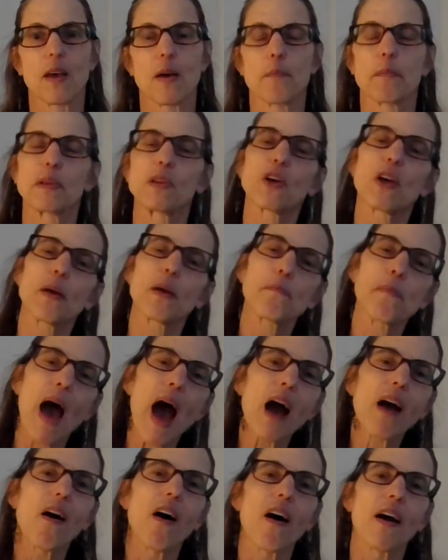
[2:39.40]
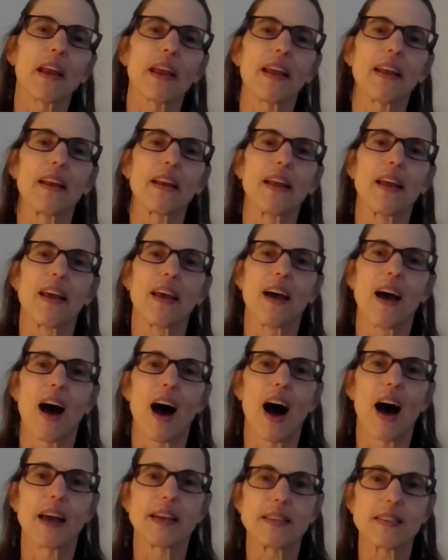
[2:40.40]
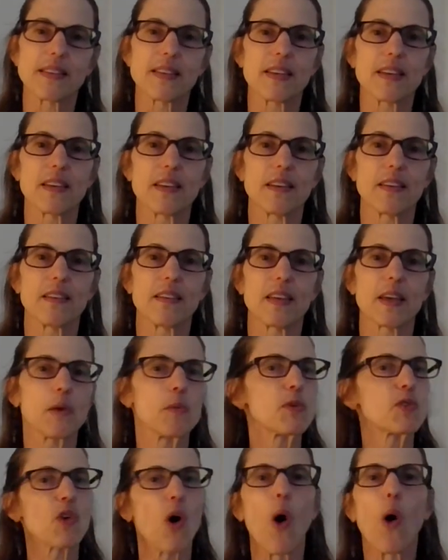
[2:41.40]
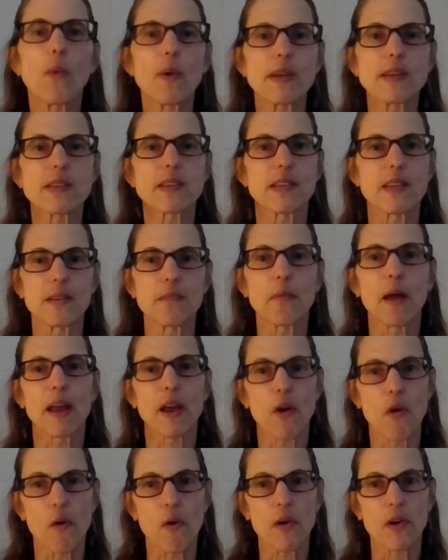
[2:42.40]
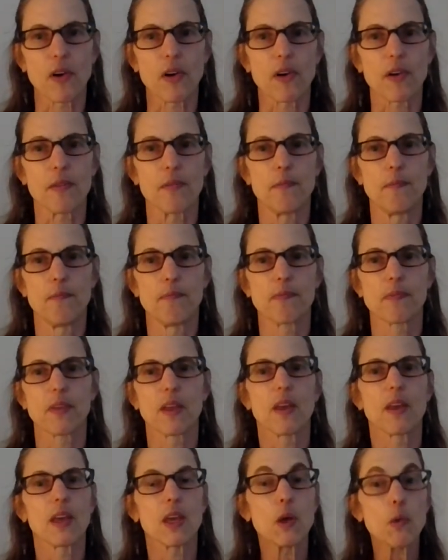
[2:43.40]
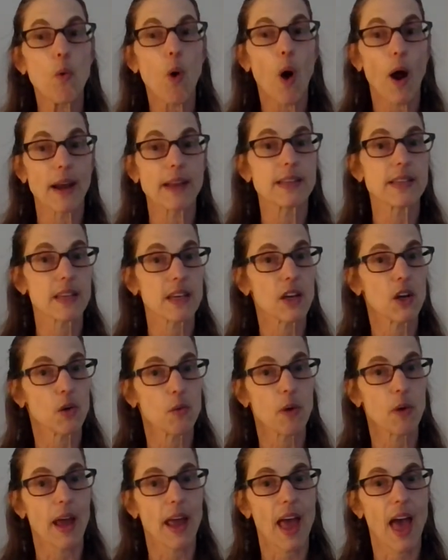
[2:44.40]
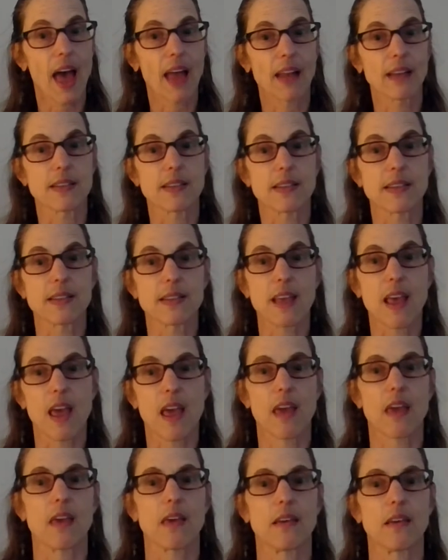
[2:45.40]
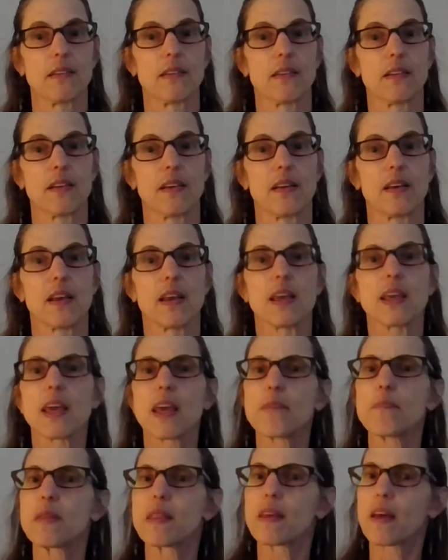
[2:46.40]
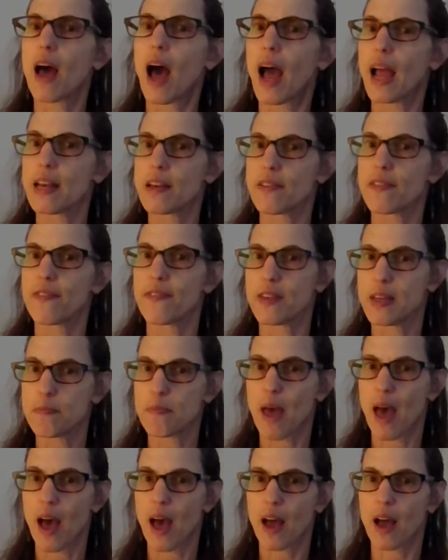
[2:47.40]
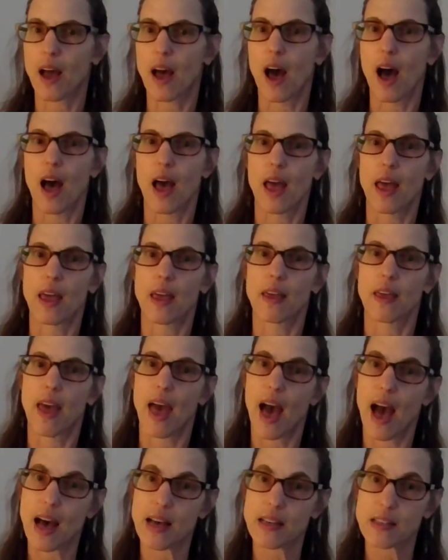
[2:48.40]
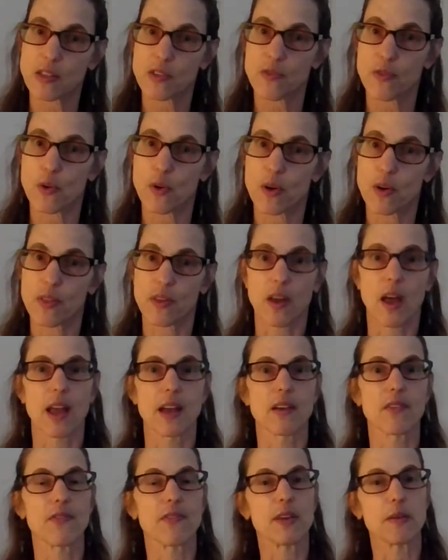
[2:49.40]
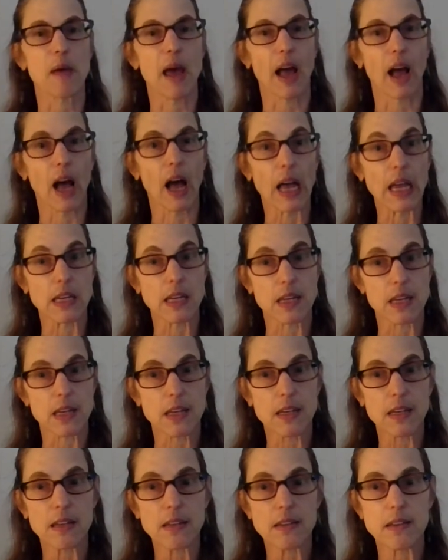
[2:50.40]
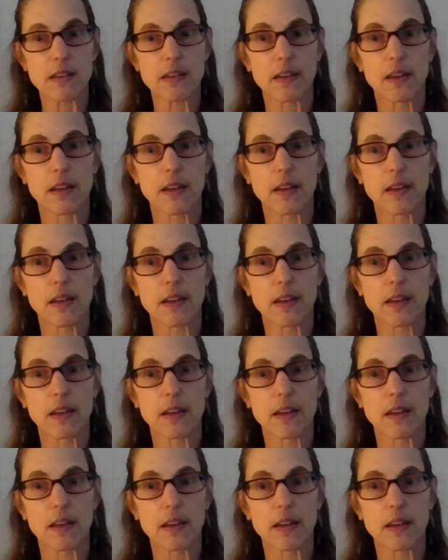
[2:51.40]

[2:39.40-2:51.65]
But looking back on it, I see he was always in my corner. He wanted to hear what I had to say. He gave me the kind of feedback I asked for, the kind of feedback I needed,